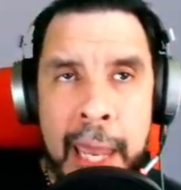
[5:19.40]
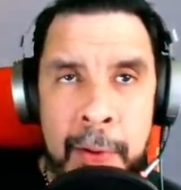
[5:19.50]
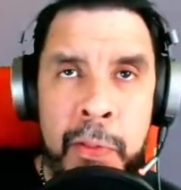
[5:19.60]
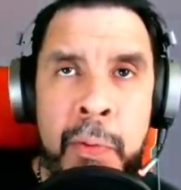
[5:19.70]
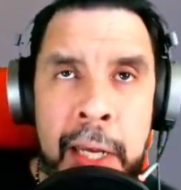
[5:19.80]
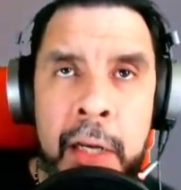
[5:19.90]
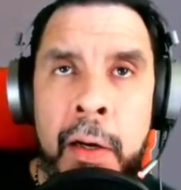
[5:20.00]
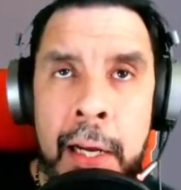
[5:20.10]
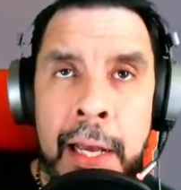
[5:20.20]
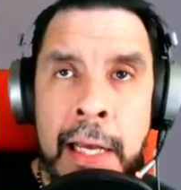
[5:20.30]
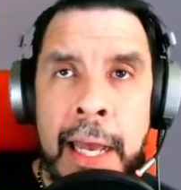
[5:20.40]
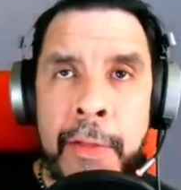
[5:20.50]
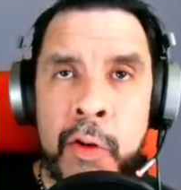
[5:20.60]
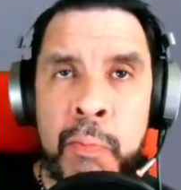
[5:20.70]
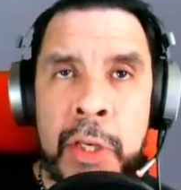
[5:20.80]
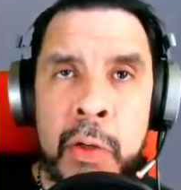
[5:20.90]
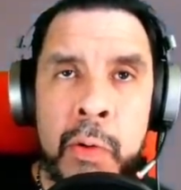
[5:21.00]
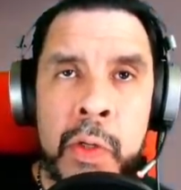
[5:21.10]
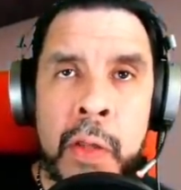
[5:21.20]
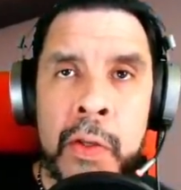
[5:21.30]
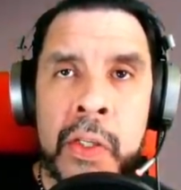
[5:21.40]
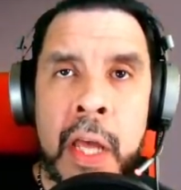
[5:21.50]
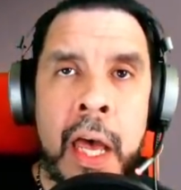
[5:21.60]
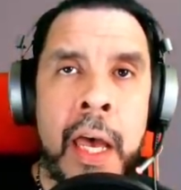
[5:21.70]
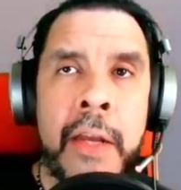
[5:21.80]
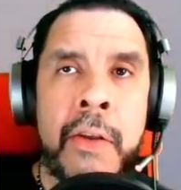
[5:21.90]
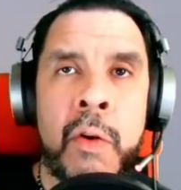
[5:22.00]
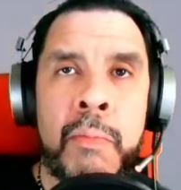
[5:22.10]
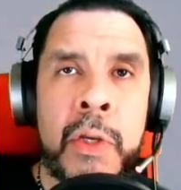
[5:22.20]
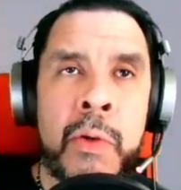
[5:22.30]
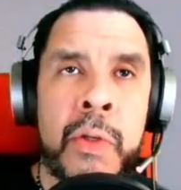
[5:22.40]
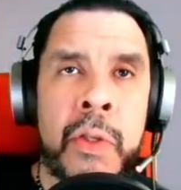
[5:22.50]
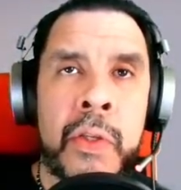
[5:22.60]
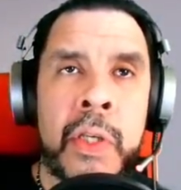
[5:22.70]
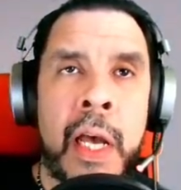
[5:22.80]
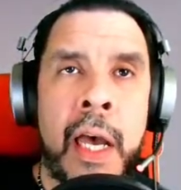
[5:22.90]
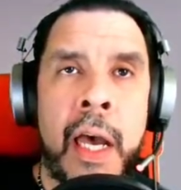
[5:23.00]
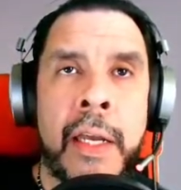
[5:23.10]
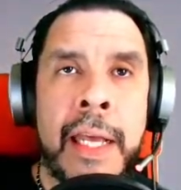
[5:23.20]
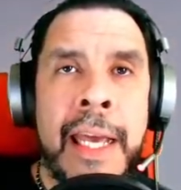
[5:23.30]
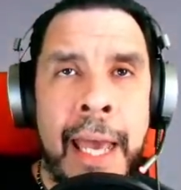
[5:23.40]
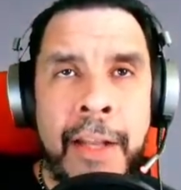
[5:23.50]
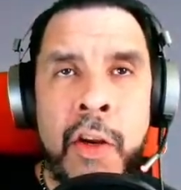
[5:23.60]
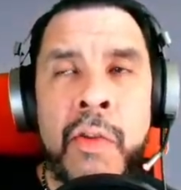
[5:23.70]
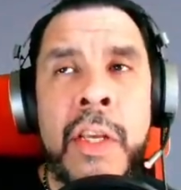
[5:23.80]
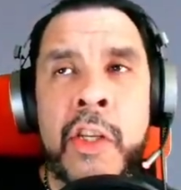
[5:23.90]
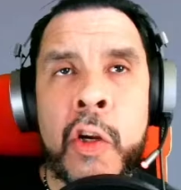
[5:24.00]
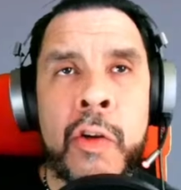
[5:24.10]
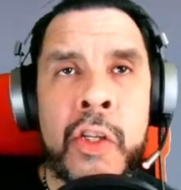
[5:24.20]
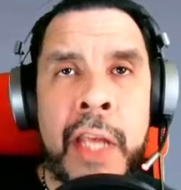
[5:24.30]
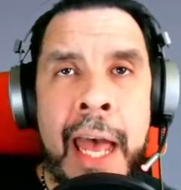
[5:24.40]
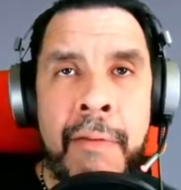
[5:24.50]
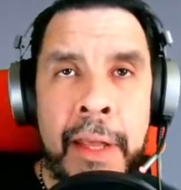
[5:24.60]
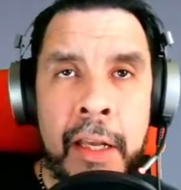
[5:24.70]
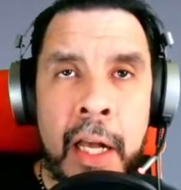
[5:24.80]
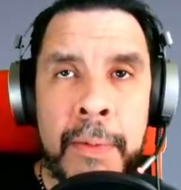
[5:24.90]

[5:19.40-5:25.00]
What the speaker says: in through here and there's pews on the side, you know, pews on the side. And usually churches have like a couple